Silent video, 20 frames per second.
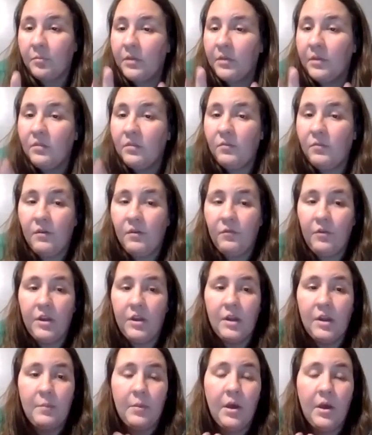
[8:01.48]
please feel
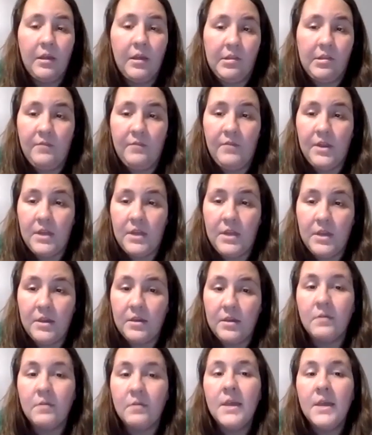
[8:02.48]
free to pause the
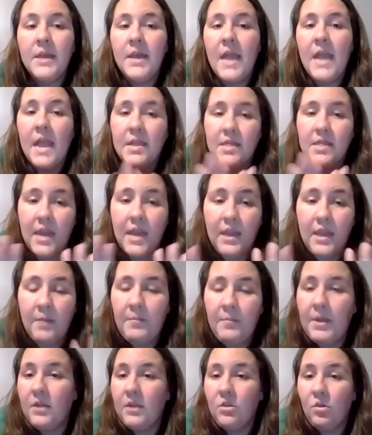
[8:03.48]
video and take a
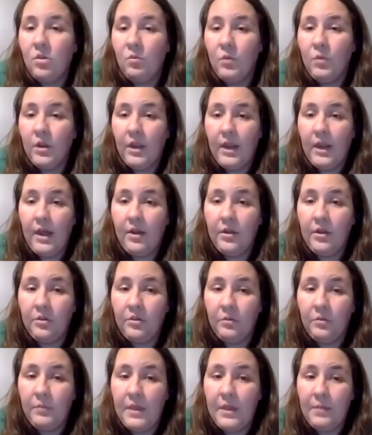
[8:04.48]
minute to work it out on
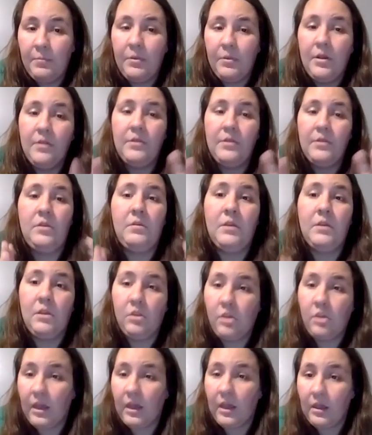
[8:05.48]
your paper, and then you
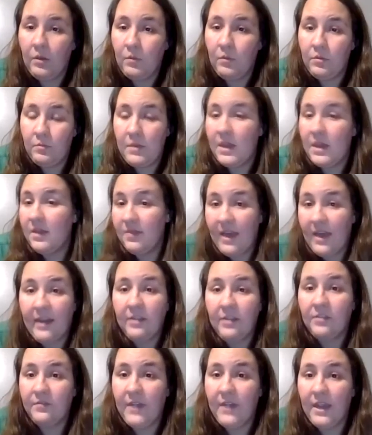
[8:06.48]
can check it with me, and
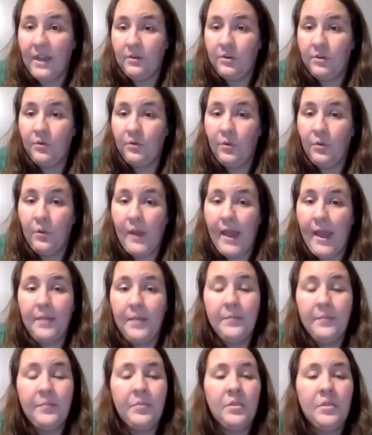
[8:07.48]
that's fine too,
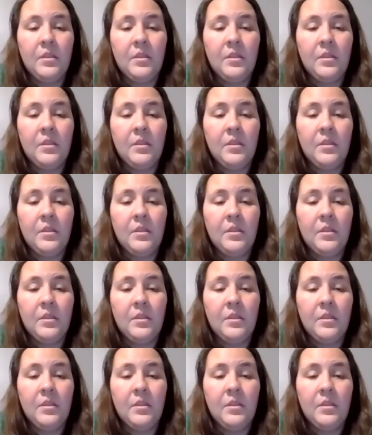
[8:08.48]
okay?